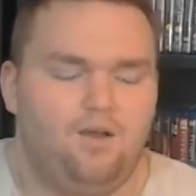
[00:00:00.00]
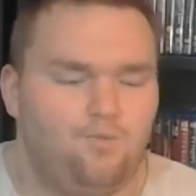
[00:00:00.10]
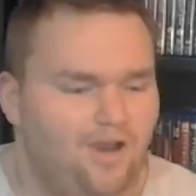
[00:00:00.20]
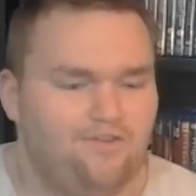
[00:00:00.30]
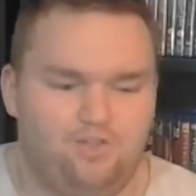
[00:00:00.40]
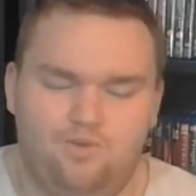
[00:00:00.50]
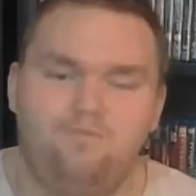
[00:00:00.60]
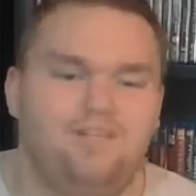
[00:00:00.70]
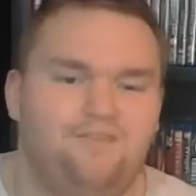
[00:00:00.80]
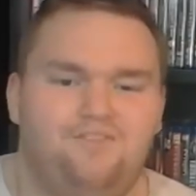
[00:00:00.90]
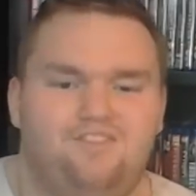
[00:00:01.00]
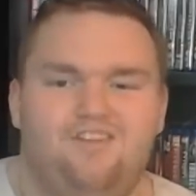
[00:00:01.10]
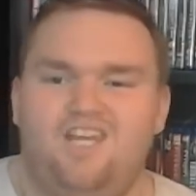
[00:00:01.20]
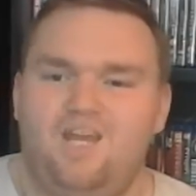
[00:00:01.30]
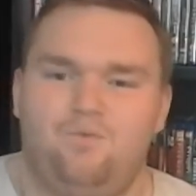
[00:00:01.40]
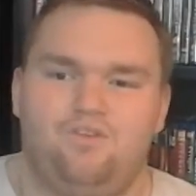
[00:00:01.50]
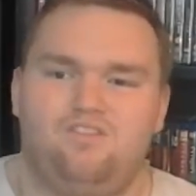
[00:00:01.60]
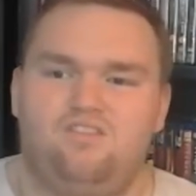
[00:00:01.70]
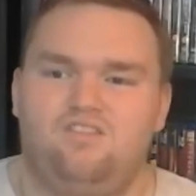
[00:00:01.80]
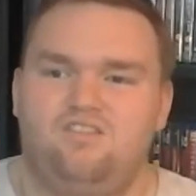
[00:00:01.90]
Whereas with Maleficent, it
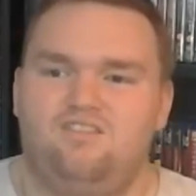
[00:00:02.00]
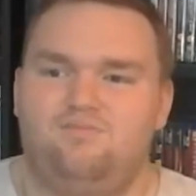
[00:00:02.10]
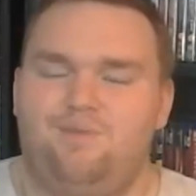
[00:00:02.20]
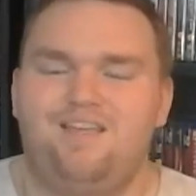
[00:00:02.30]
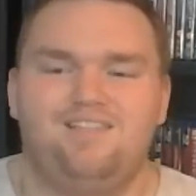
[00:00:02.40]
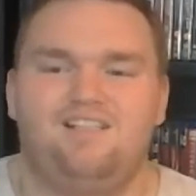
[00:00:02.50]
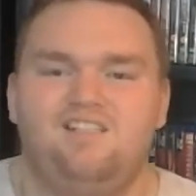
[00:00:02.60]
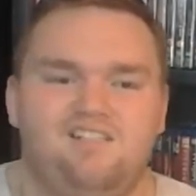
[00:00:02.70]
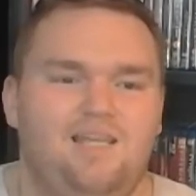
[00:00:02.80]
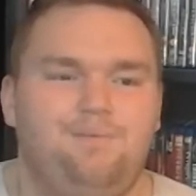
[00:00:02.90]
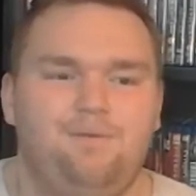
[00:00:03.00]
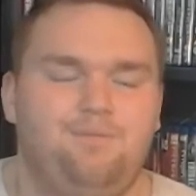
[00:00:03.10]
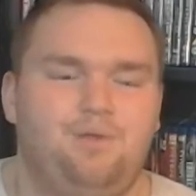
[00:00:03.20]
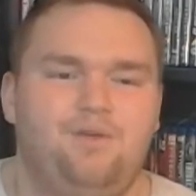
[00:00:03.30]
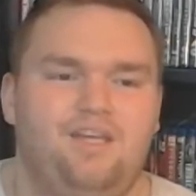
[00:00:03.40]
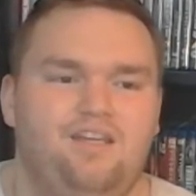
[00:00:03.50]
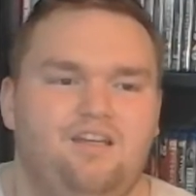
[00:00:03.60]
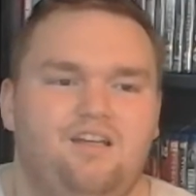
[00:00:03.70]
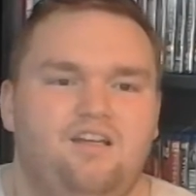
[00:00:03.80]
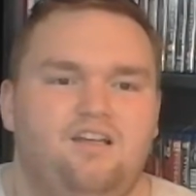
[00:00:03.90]
was basically Sleeping Beauty
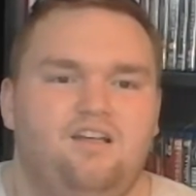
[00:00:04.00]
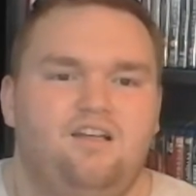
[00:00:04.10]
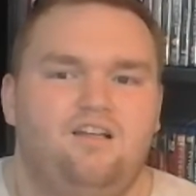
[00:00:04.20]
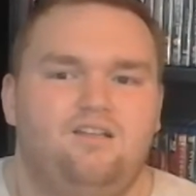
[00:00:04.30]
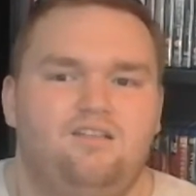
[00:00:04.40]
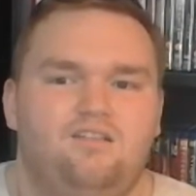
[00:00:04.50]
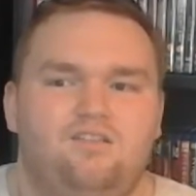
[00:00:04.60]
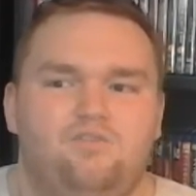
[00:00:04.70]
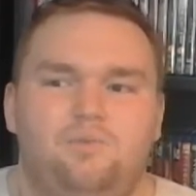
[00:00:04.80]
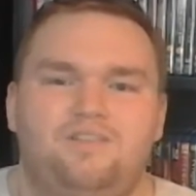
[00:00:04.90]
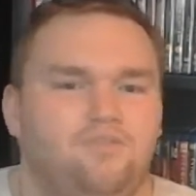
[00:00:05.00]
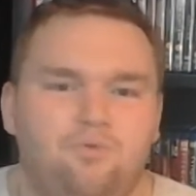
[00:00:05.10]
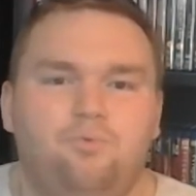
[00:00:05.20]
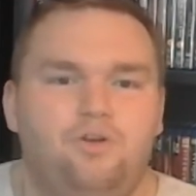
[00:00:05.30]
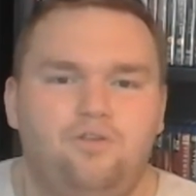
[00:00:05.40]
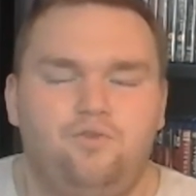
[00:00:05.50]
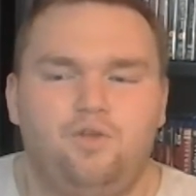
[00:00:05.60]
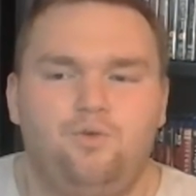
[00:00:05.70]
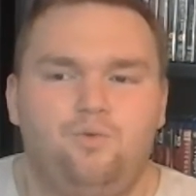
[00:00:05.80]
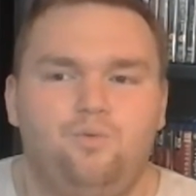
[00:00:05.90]
from a different point of
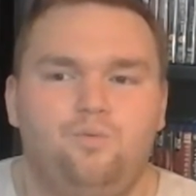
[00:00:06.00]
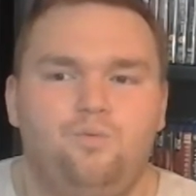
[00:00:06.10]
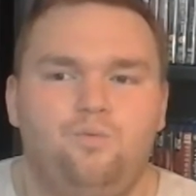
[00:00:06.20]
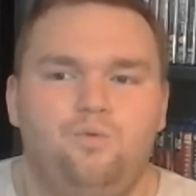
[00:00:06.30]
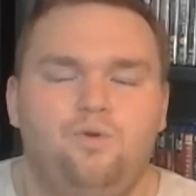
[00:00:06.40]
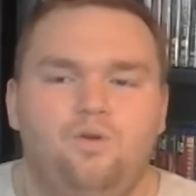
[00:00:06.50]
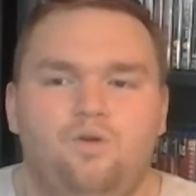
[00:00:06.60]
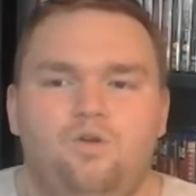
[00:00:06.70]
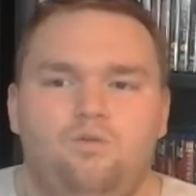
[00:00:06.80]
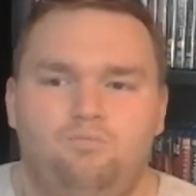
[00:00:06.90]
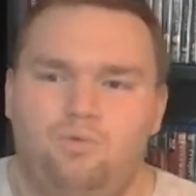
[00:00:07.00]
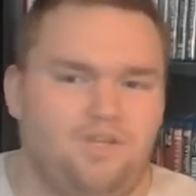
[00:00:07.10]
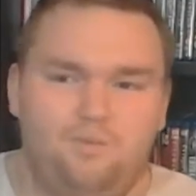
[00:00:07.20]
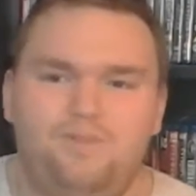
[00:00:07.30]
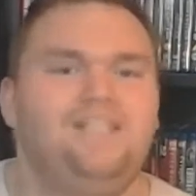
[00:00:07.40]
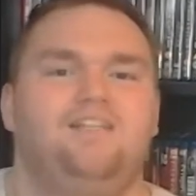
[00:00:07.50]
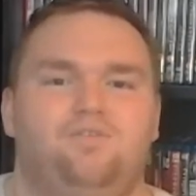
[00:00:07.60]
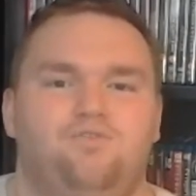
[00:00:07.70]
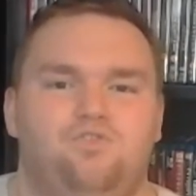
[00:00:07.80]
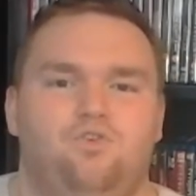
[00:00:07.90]
view, but with a completely
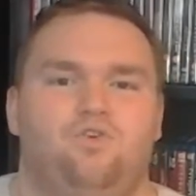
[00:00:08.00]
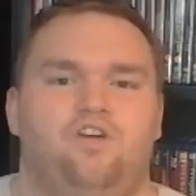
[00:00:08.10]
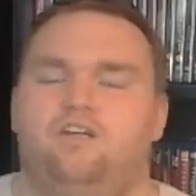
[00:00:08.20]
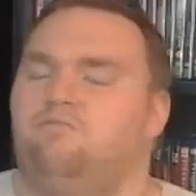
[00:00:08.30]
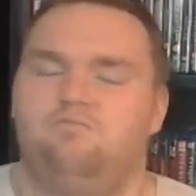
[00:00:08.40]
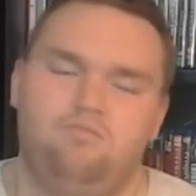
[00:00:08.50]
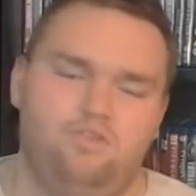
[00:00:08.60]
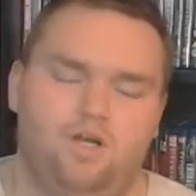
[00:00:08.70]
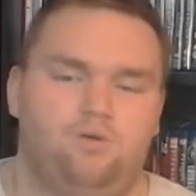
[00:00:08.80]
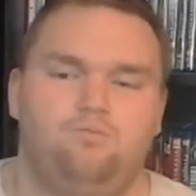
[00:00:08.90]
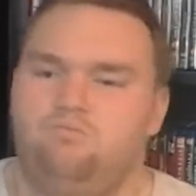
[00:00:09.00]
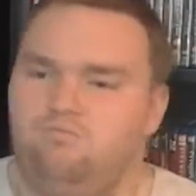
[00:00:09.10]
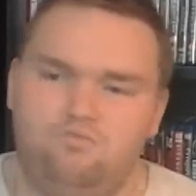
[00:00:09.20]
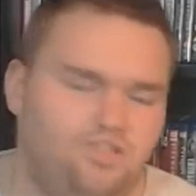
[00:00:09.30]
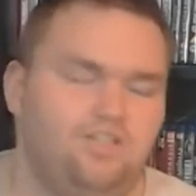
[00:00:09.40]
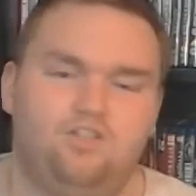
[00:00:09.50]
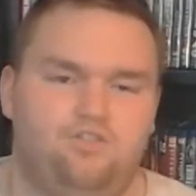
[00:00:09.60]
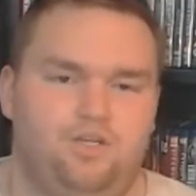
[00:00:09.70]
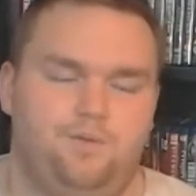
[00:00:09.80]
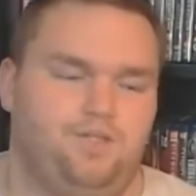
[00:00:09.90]
different story. No, didn't
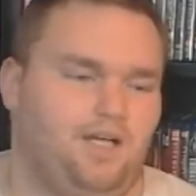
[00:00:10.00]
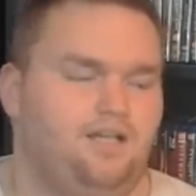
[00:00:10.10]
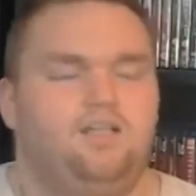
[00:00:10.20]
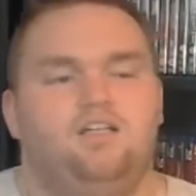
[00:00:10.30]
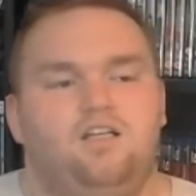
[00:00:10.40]
agree with that.